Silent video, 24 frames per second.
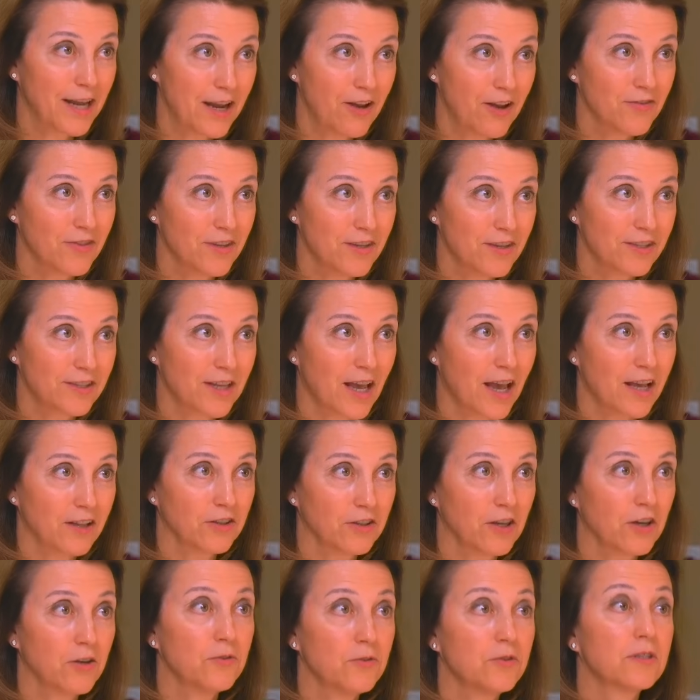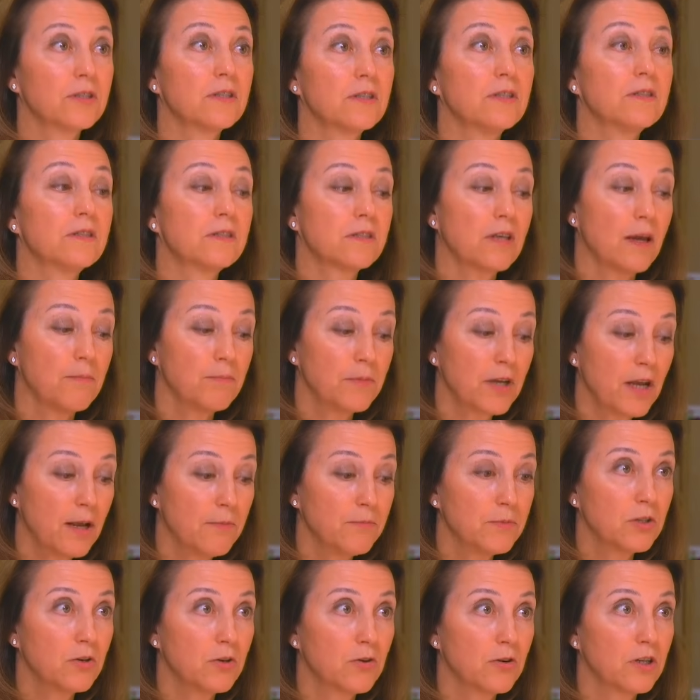down the silos.
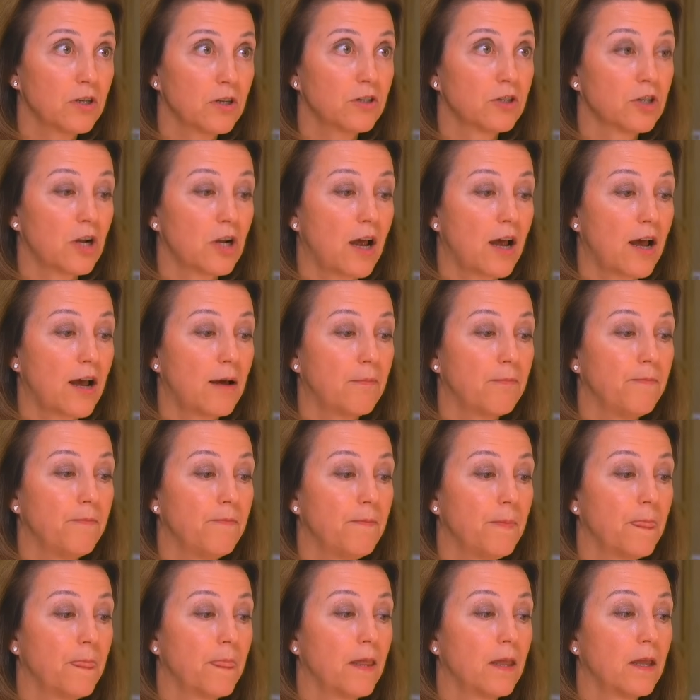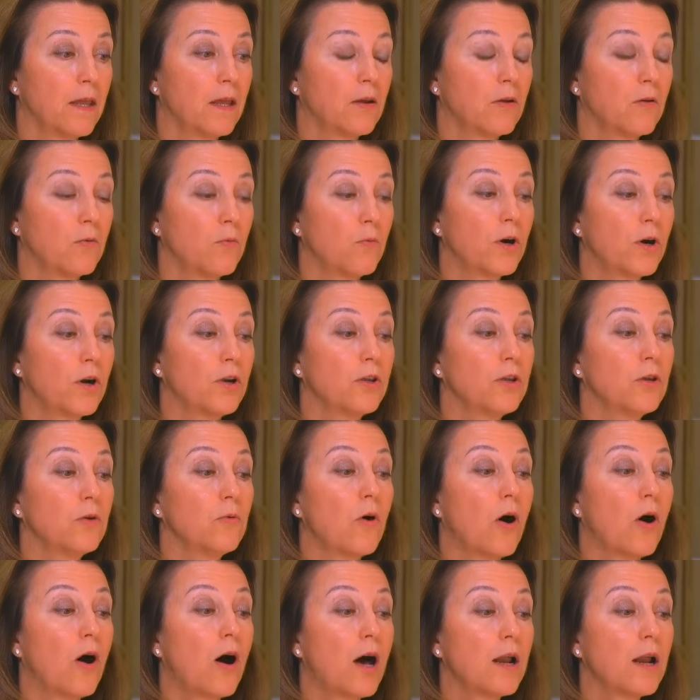Sometimes you're in a job where
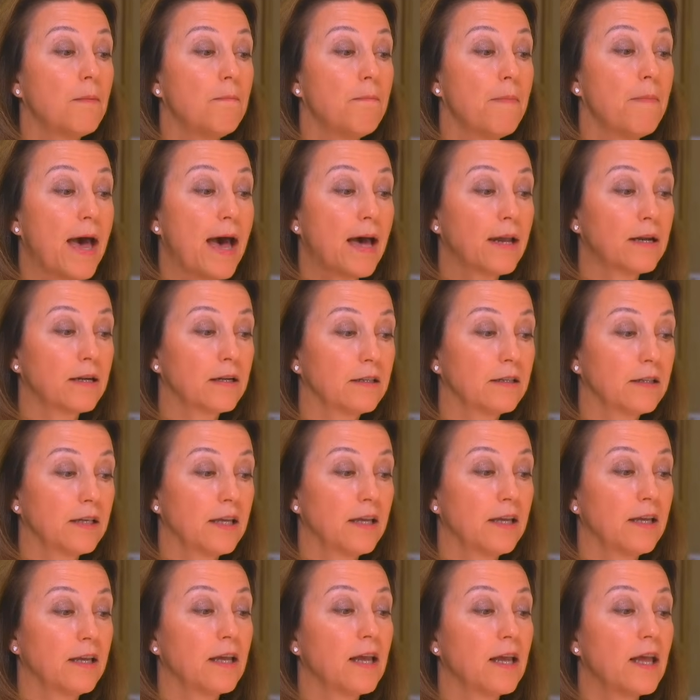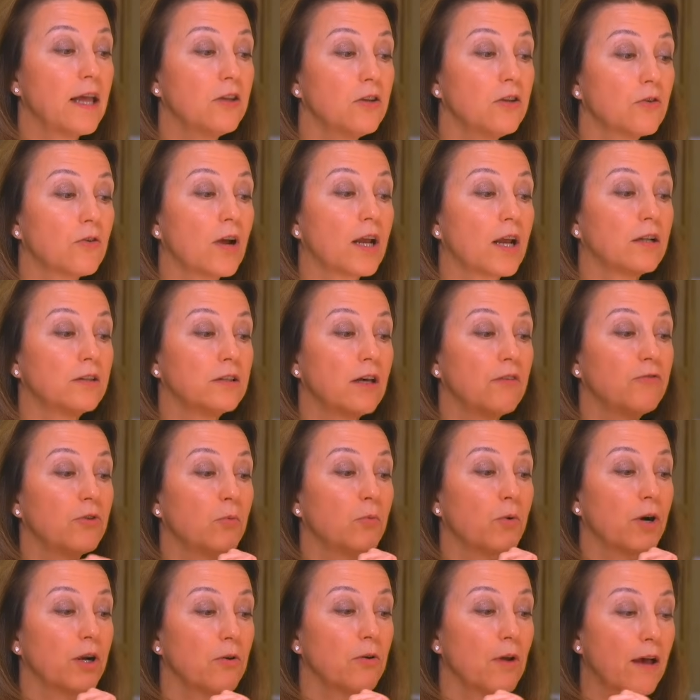you're at a
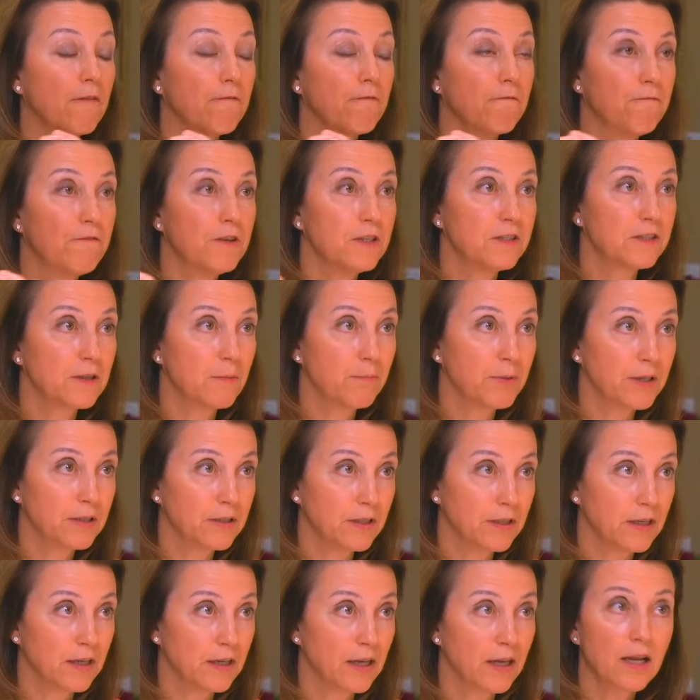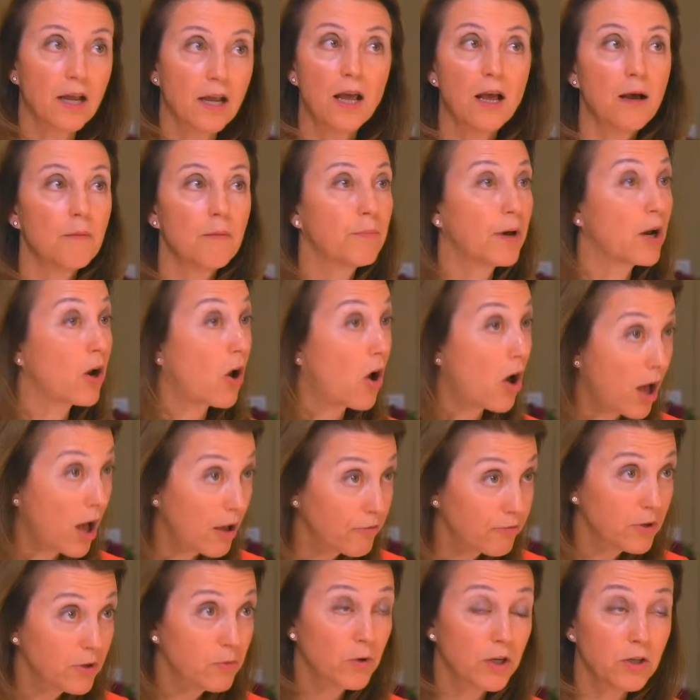level where you have visibility, but
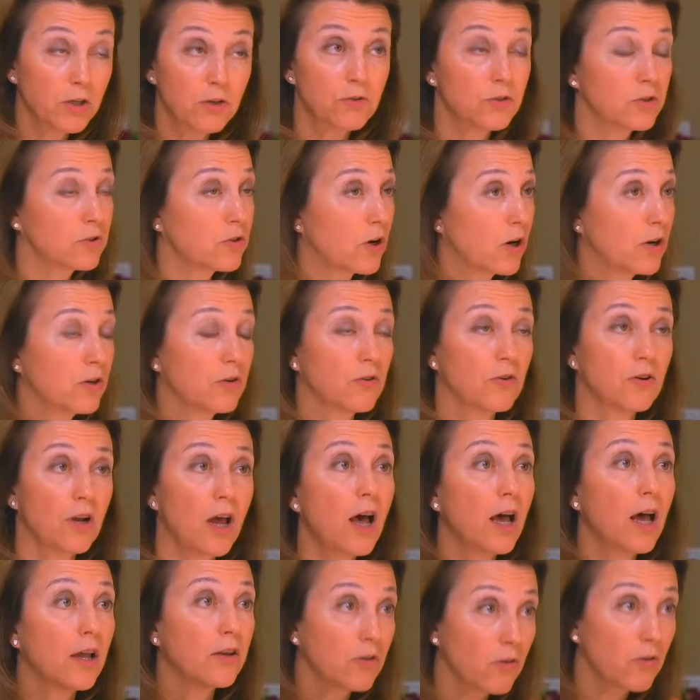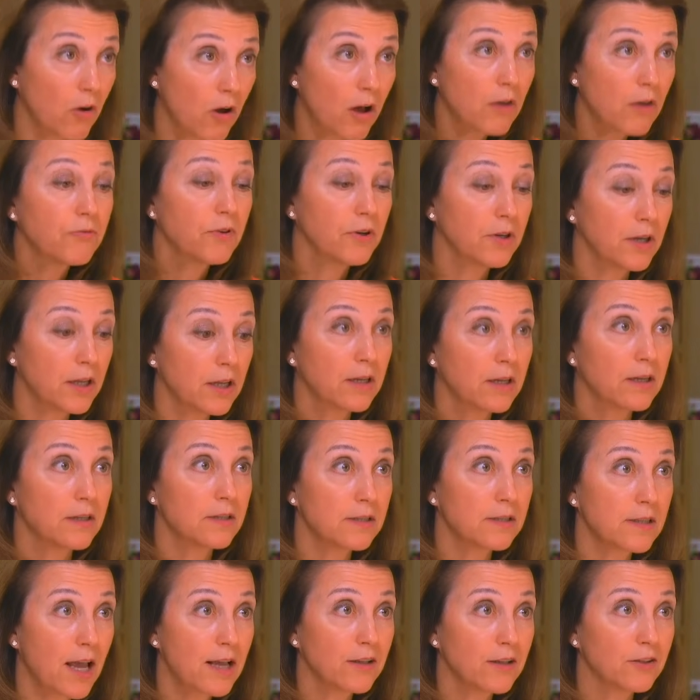often when you start, you're often in a
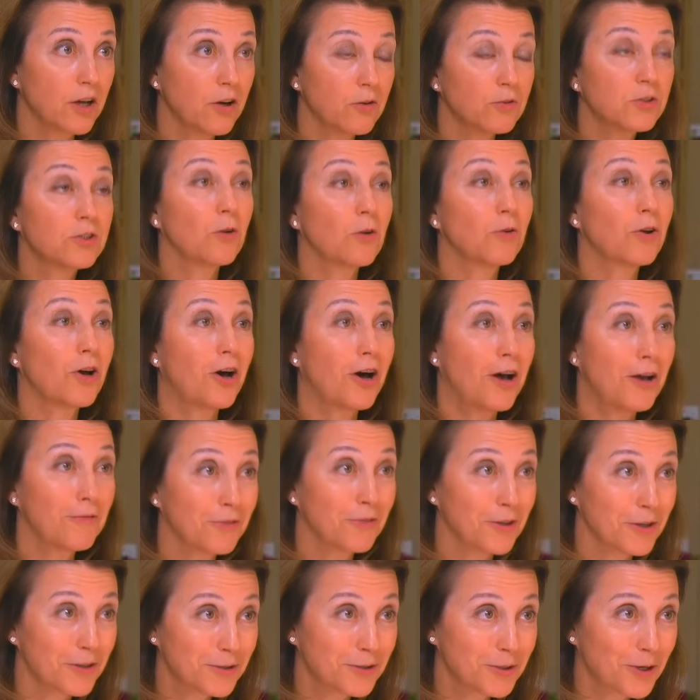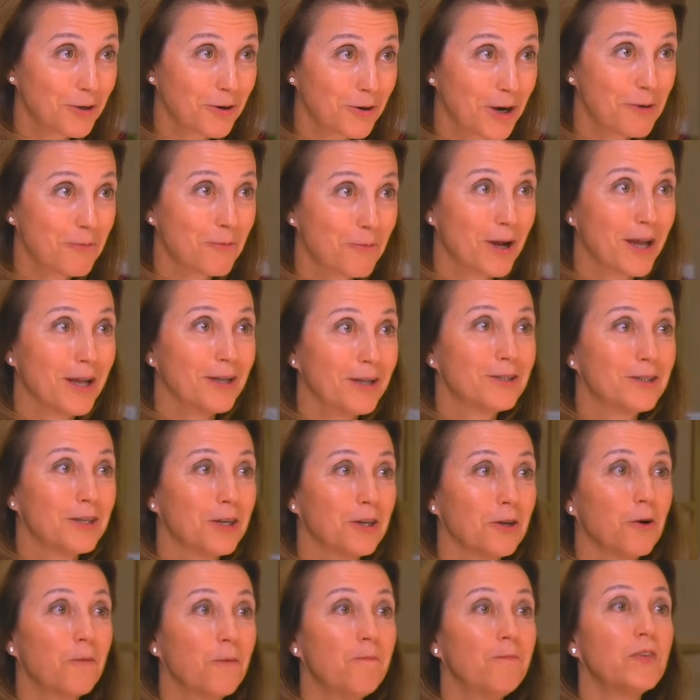silo. So coffee is a great way
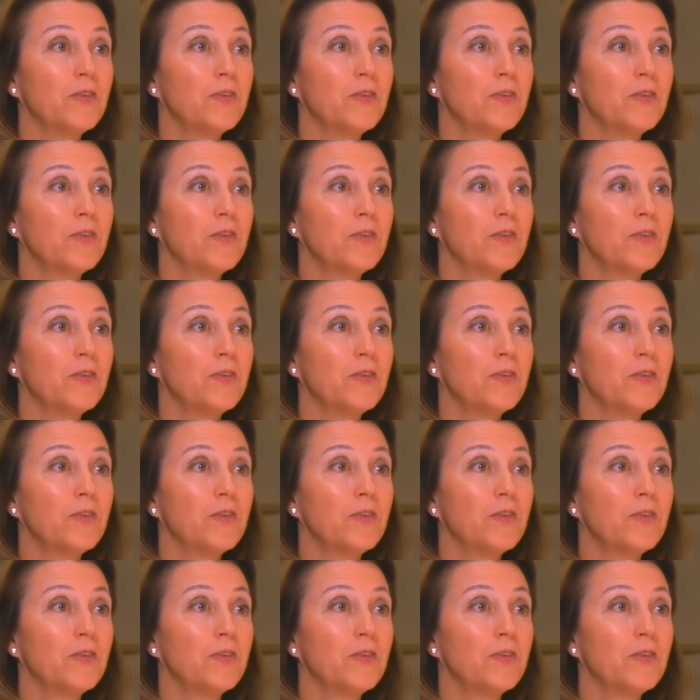to